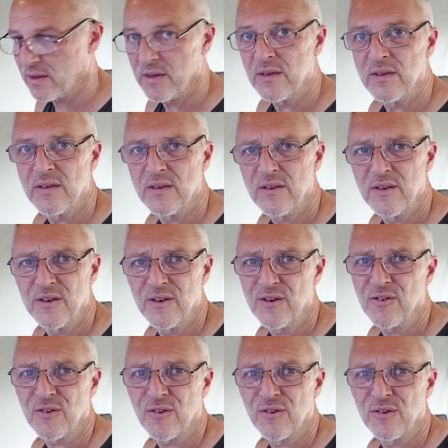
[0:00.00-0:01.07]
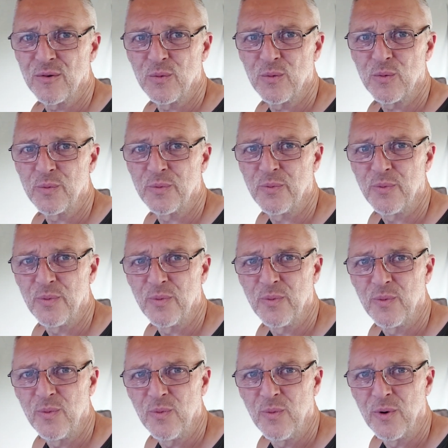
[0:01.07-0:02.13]
You're not going to
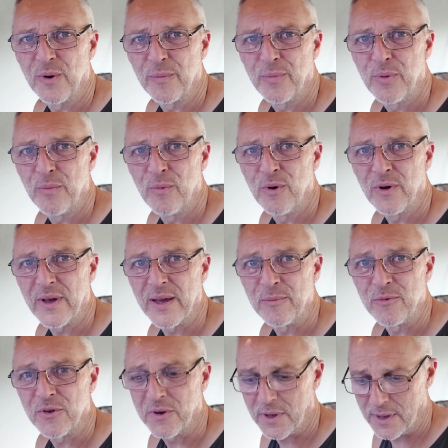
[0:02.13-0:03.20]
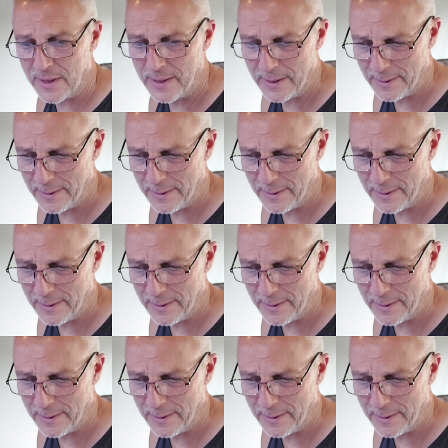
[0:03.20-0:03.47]
want to put more games on it.